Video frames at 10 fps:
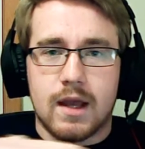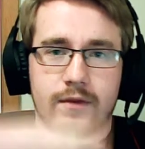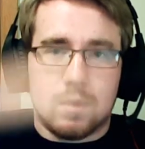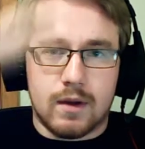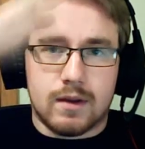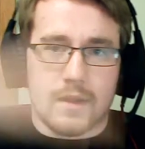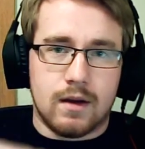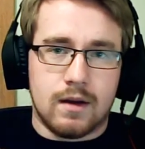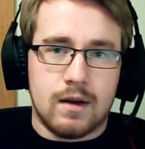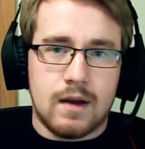if you hit
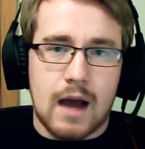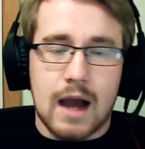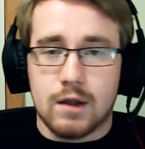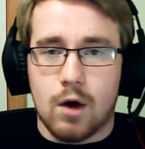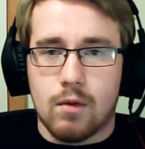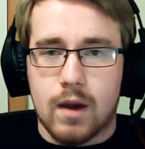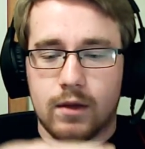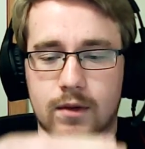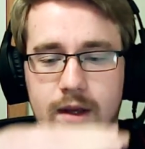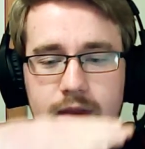the high-low right,
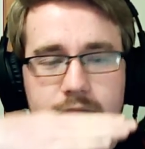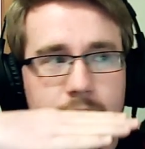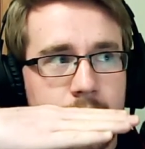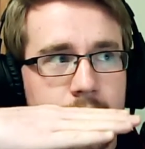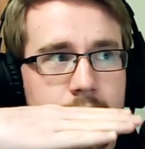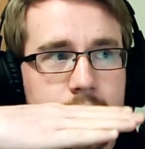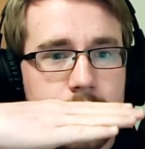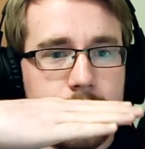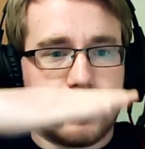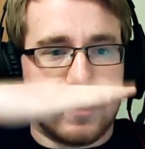you would hit them.
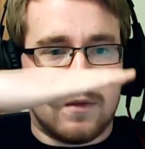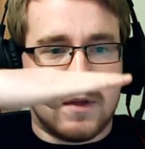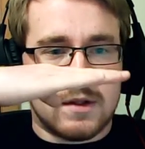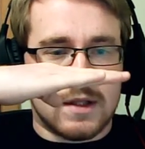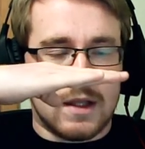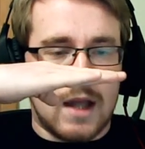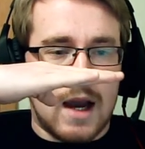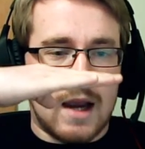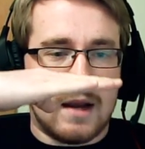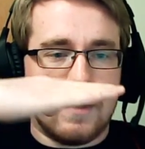So if this is the
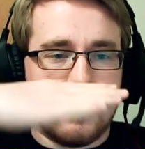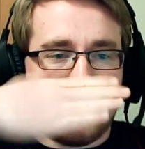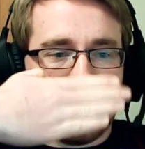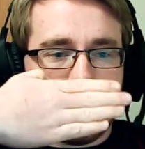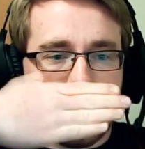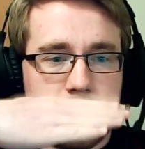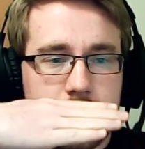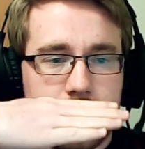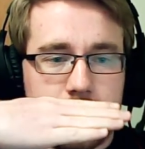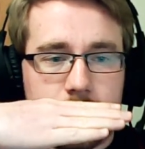line,
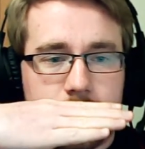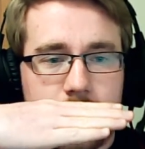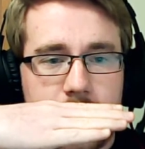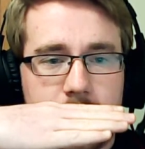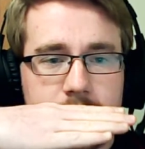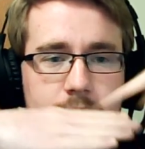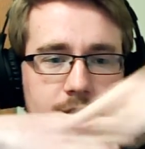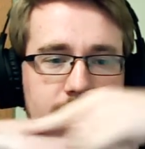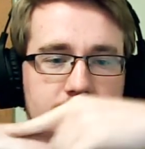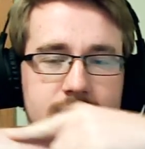you'd fire at them
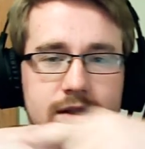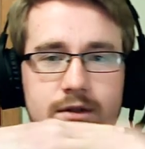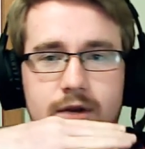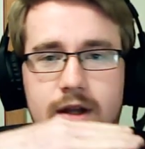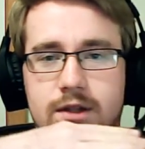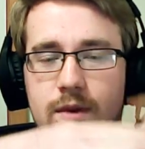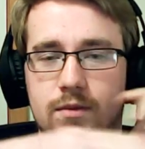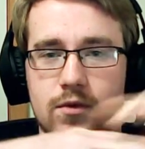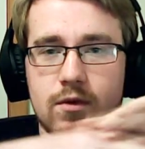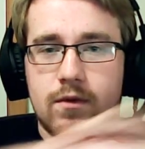like this, try and
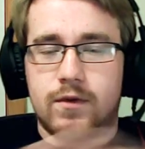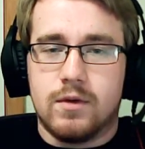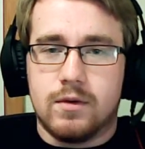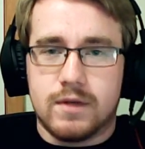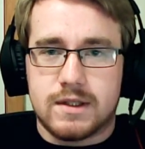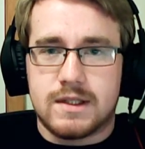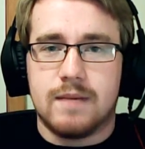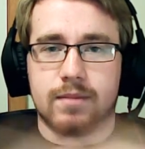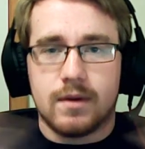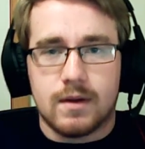sweep through a few units
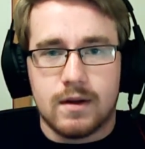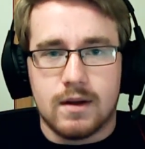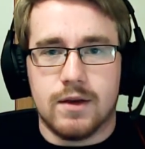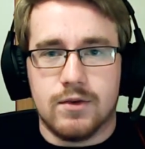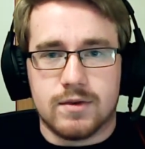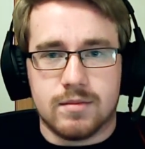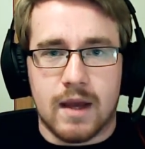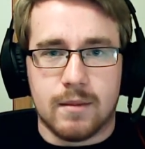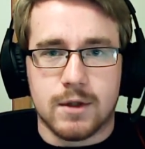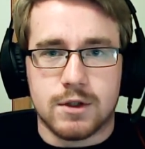deep, and do some
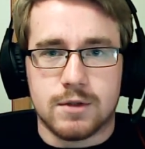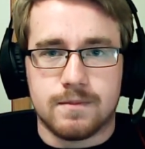damage.